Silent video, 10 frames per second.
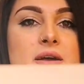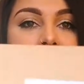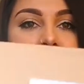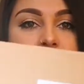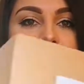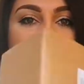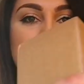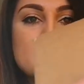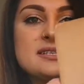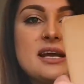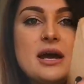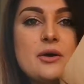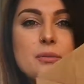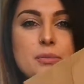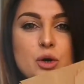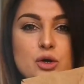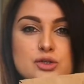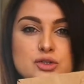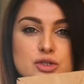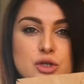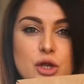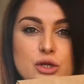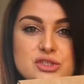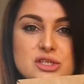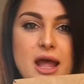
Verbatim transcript: so that's how the box looks